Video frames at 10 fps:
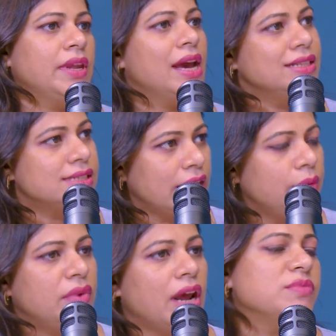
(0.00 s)
At the
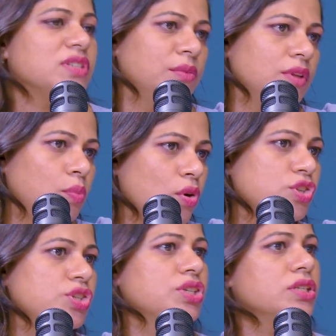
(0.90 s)
same time, some of the
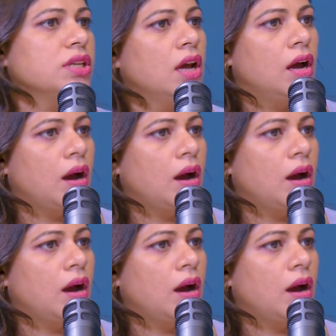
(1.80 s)
procedures,